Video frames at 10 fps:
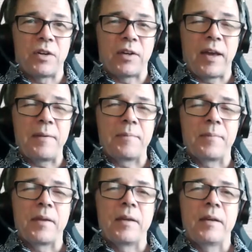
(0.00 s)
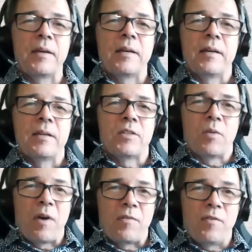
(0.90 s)
Okay, so
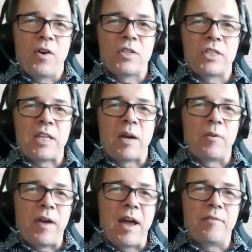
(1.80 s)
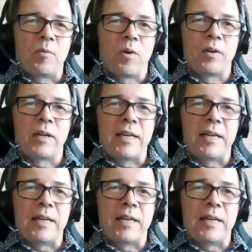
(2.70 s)
my first step with everyone